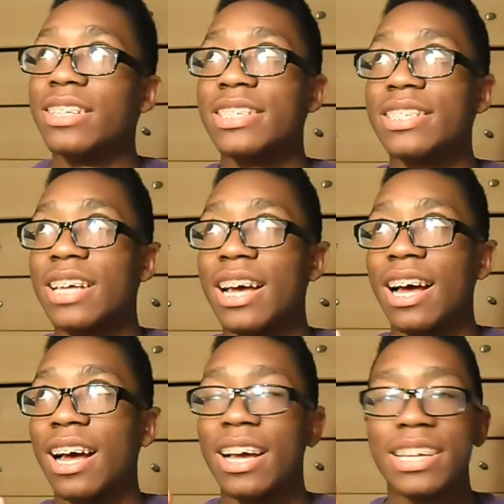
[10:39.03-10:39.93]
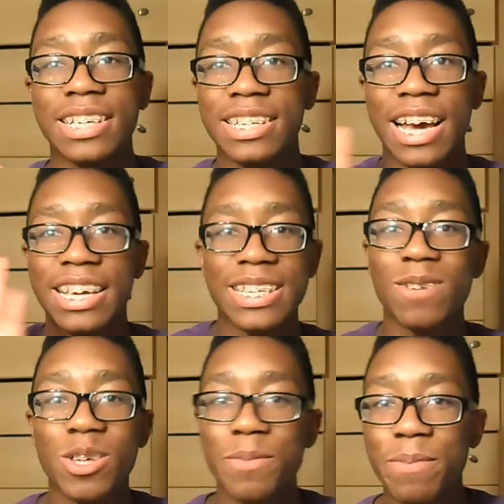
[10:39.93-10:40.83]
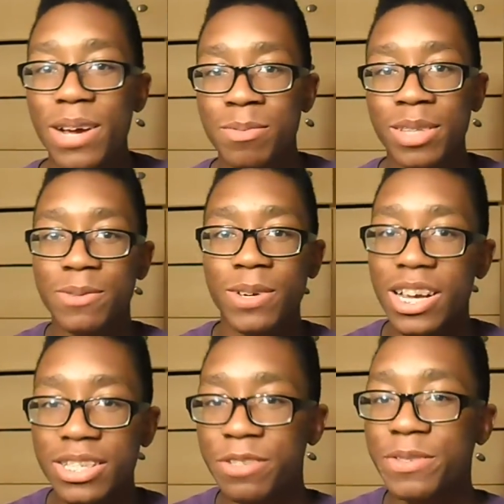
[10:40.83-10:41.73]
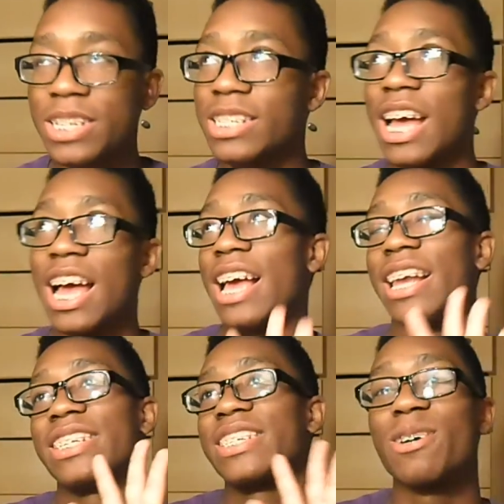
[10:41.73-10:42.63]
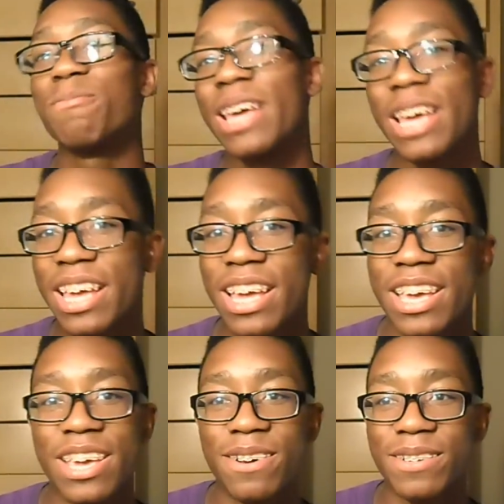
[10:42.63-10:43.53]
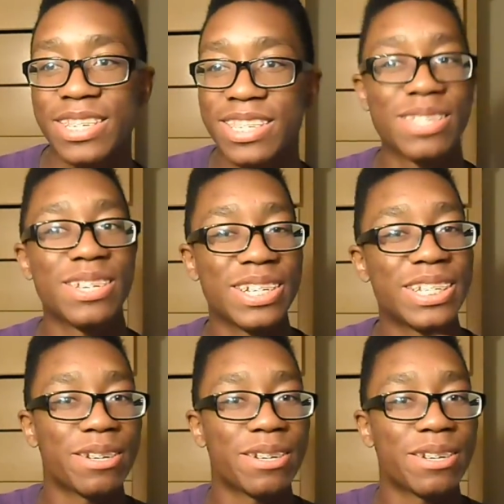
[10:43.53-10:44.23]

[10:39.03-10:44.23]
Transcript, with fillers: Just I can see so many possibilities with costumes for this, and I just hope they, you know, just